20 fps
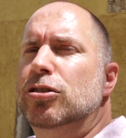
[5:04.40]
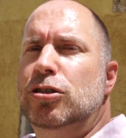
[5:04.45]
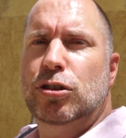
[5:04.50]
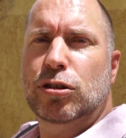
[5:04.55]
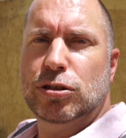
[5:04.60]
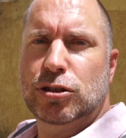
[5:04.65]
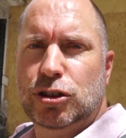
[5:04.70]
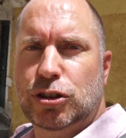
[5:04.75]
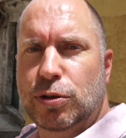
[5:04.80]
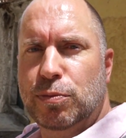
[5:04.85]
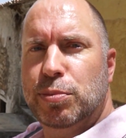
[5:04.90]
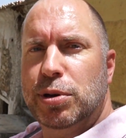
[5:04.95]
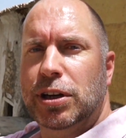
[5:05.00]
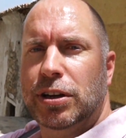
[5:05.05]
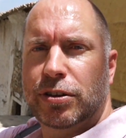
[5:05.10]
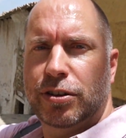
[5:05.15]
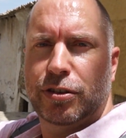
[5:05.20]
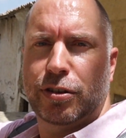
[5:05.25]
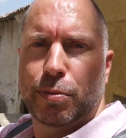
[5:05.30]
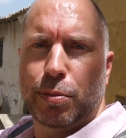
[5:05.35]
long as you're not jumping
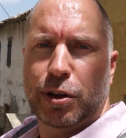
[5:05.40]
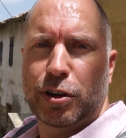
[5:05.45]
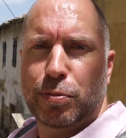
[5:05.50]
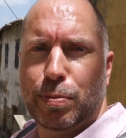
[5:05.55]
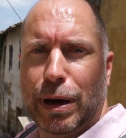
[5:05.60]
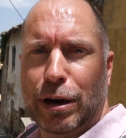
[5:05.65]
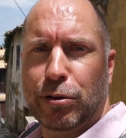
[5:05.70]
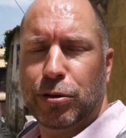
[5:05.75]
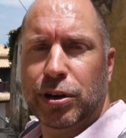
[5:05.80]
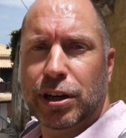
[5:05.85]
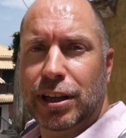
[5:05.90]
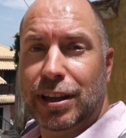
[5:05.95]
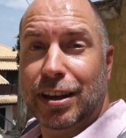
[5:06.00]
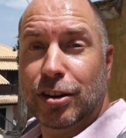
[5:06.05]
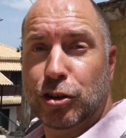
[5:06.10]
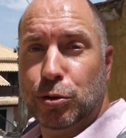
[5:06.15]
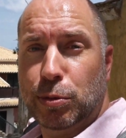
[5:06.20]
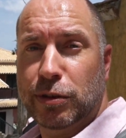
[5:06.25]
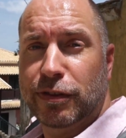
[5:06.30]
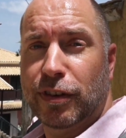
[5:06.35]
into somebody's balcony,
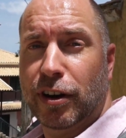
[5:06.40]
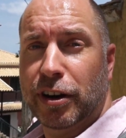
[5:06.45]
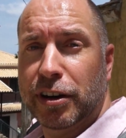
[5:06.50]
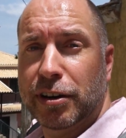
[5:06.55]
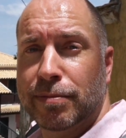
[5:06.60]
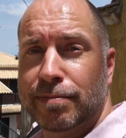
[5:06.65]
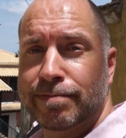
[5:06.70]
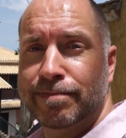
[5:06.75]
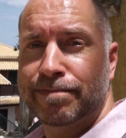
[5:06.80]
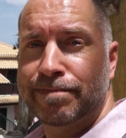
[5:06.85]
that should be fine.